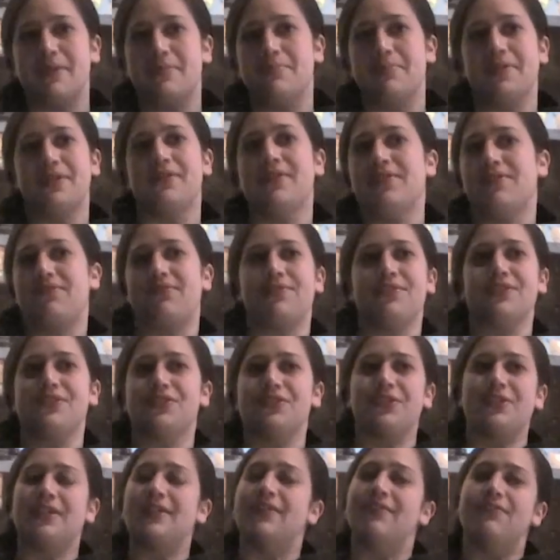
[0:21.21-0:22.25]
been built for
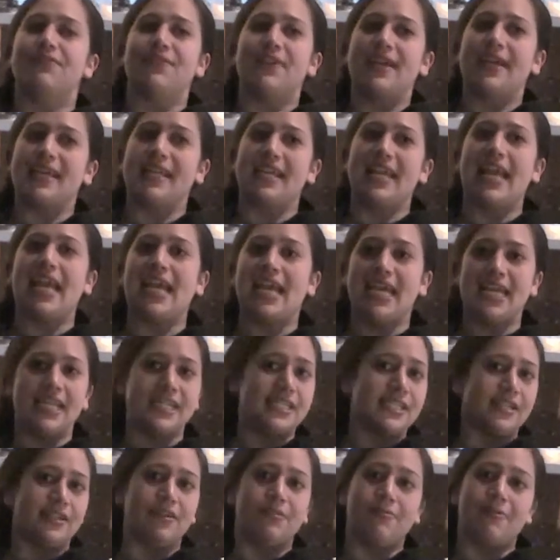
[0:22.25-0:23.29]
sort of an
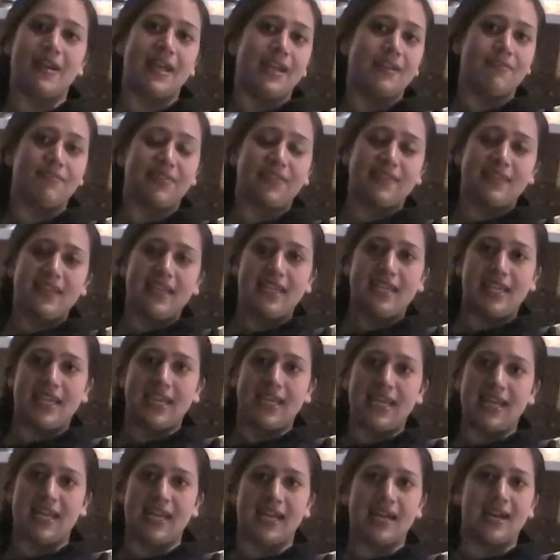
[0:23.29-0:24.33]
age and a way of
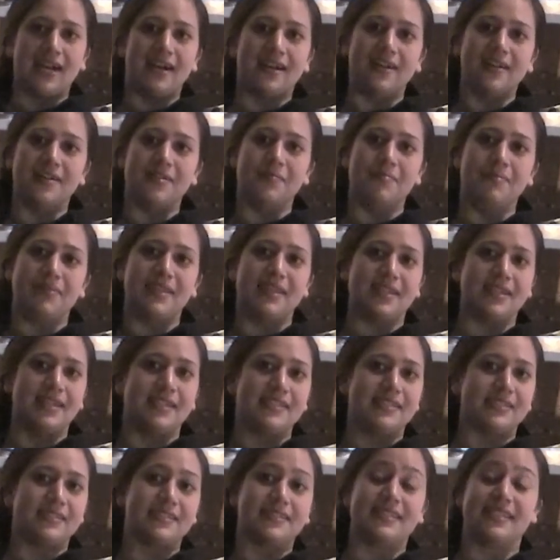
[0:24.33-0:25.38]
thinking
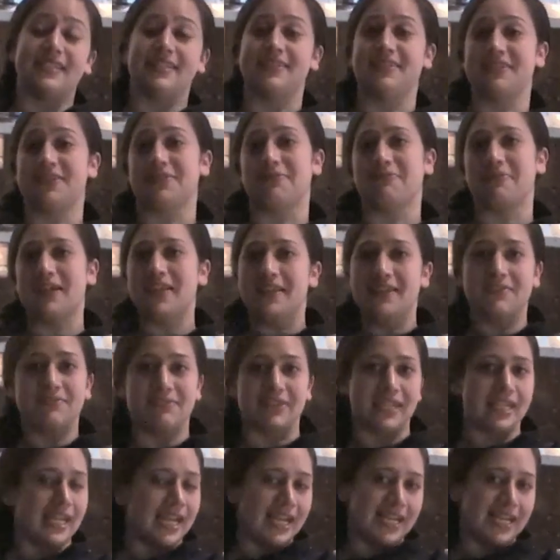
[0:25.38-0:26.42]
that just isn't relevant